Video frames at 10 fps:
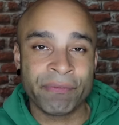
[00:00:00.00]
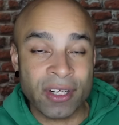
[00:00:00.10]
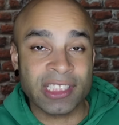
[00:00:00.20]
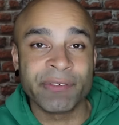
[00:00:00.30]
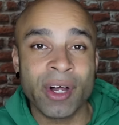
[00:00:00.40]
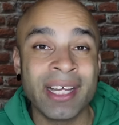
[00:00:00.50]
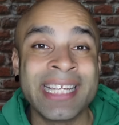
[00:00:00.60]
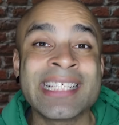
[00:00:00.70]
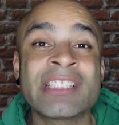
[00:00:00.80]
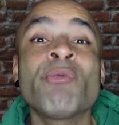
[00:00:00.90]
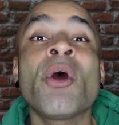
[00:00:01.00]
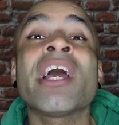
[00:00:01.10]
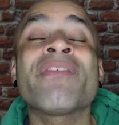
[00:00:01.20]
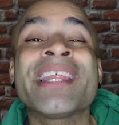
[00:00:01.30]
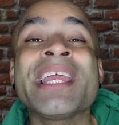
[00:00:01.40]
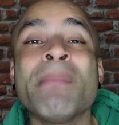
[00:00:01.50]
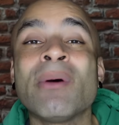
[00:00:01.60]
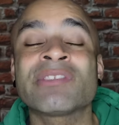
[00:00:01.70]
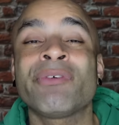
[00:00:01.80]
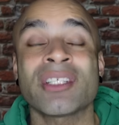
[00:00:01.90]
First of all, he is one of the
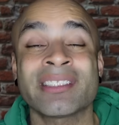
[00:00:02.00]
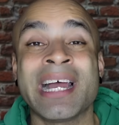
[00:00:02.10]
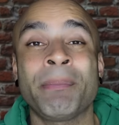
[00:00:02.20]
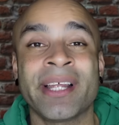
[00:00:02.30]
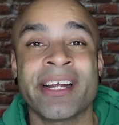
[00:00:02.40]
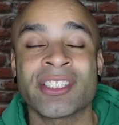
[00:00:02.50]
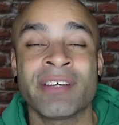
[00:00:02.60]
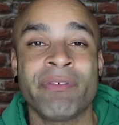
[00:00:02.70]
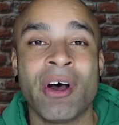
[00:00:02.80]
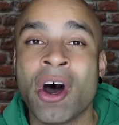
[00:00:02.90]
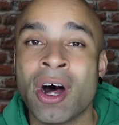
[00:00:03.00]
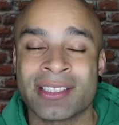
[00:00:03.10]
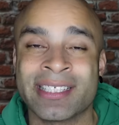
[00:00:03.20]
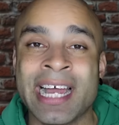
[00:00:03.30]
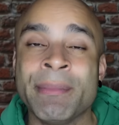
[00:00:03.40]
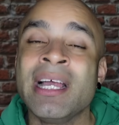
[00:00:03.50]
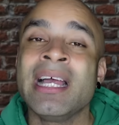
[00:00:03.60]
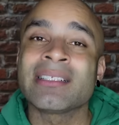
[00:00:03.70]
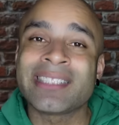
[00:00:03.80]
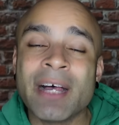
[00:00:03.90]
most versatile players of all time.
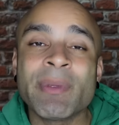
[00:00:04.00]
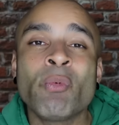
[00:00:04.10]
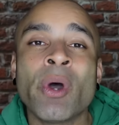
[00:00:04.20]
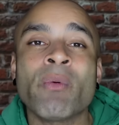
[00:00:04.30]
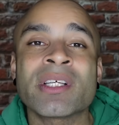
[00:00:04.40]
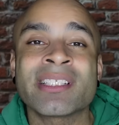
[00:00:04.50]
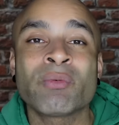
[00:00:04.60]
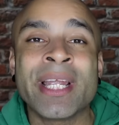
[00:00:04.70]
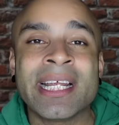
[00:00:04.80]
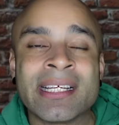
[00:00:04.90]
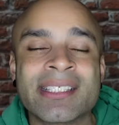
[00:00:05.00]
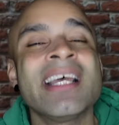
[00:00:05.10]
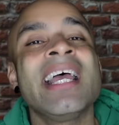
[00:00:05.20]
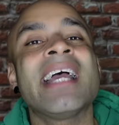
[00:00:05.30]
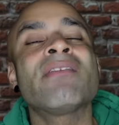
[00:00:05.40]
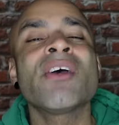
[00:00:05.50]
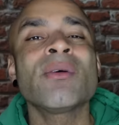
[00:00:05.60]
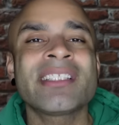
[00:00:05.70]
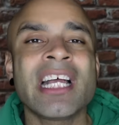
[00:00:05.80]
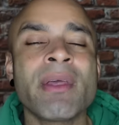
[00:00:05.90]
Tell me, what was his weakness? And
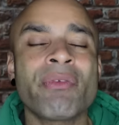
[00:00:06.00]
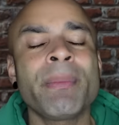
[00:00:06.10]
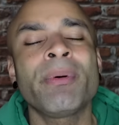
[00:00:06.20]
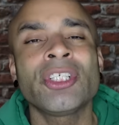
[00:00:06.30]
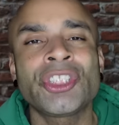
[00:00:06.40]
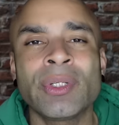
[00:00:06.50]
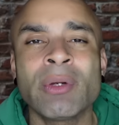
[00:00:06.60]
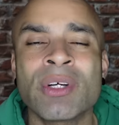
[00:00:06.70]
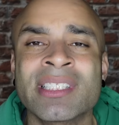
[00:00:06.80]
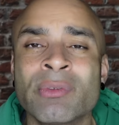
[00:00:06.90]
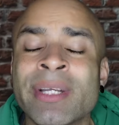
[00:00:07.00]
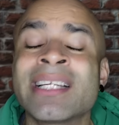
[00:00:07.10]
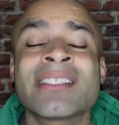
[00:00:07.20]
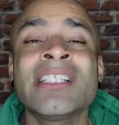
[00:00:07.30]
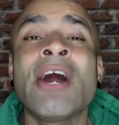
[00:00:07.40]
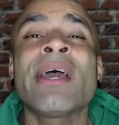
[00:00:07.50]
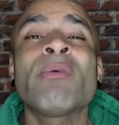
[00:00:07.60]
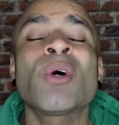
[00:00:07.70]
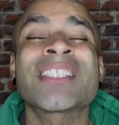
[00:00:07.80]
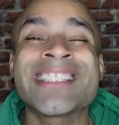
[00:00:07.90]
don't tell me three-point shooting was his weakness. No,
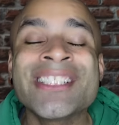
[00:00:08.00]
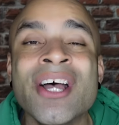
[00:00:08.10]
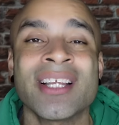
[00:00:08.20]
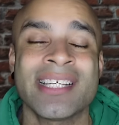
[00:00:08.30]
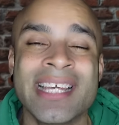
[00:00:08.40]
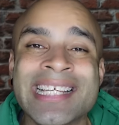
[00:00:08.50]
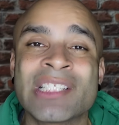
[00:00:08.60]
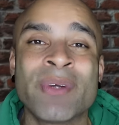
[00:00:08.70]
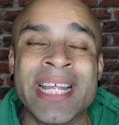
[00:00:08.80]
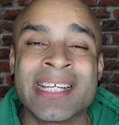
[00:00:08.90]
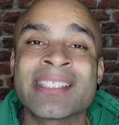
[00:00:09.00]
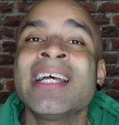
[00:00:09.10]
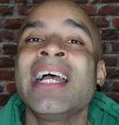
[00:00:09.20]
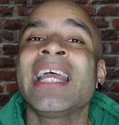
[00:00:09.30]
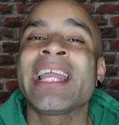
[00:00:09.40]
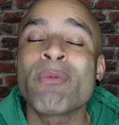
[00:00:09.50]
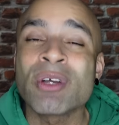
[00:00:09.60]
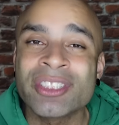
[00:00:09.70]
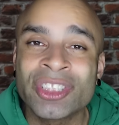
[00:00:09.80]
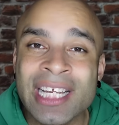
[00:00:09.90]
it was not his weakness. He
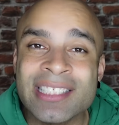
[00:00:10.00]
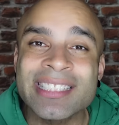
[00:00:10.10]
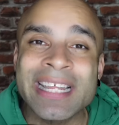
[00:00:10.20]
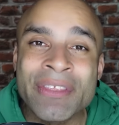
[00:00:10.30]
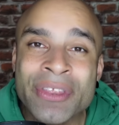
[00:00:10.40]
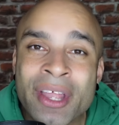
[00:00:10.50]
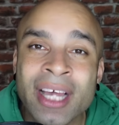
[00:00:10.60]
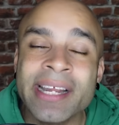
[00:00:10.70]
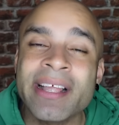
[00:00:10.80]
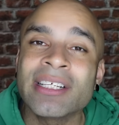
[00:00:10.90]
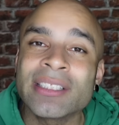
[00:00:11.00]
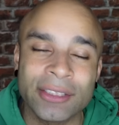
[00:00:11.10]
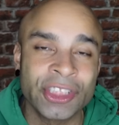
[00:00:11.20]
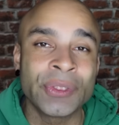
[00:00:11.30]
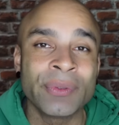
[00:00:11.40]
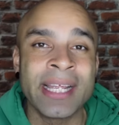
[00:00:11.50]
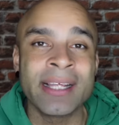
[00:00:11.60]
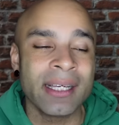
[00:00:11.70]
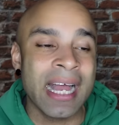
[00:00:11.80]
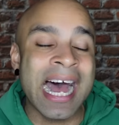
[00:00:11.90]
was just not
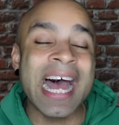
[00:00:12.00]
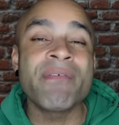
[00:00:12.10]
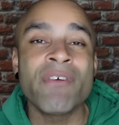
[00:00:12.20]
shooting a high